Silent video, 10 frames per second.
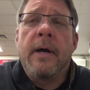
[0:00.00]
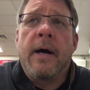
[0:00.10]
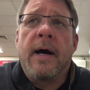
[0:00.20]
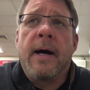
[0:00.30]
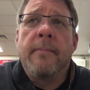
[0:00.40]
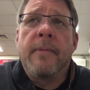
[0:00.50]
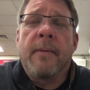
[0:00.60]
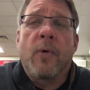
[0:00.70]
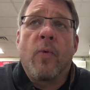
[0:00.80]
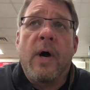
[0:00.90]

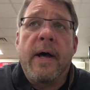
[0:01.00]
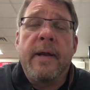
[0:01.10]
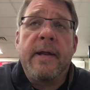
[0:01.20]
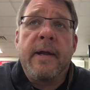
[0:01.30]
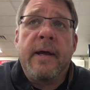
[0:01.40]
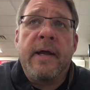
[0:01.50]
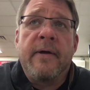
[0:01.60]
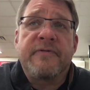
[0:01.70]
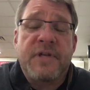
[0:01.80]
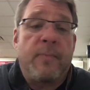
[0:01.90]
number one,
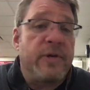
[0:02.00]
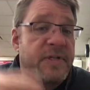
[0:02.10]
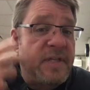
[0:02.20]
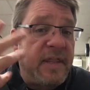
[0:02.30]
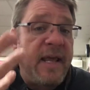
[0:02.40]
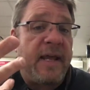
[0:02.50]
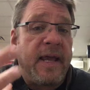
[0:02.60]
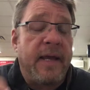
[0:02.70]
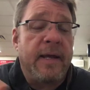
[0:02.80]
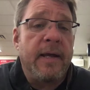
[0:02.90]
if someone's
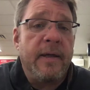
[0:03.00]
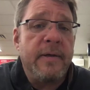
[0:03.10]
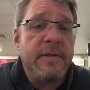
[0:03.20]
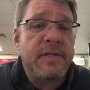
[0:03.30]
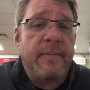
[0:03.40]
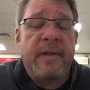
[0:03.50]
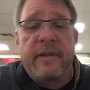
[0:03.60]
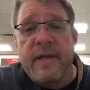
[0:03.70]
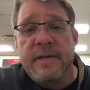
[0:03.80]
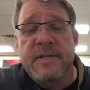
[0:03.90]
thinking some of the
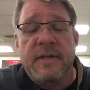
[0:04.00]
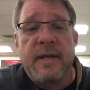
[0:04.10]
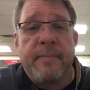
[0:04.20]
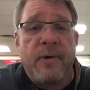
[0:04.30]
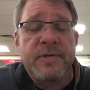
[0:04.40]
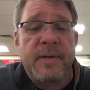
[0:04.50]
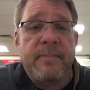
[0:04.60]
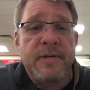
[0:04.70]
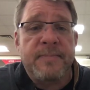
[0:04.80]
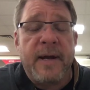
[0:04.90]
things that the opposing
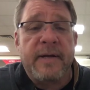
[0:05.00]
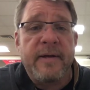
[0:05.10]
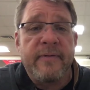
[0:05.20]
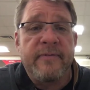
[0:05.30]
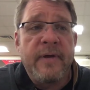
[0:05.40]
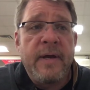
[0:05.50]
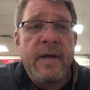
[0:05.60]
perspective